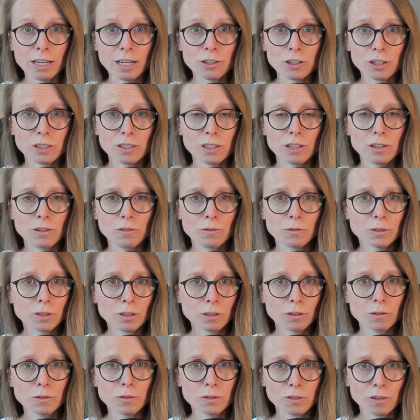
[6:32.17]
and just to
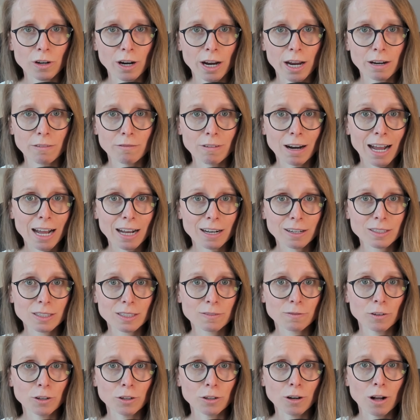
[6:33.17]
use clothes drying
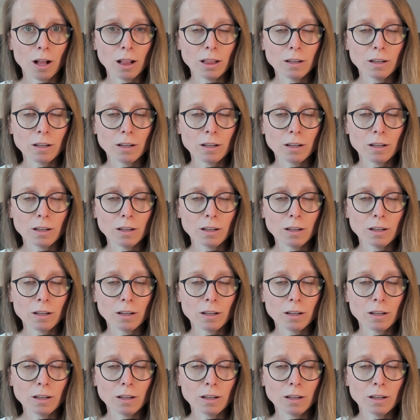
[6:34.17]
racks for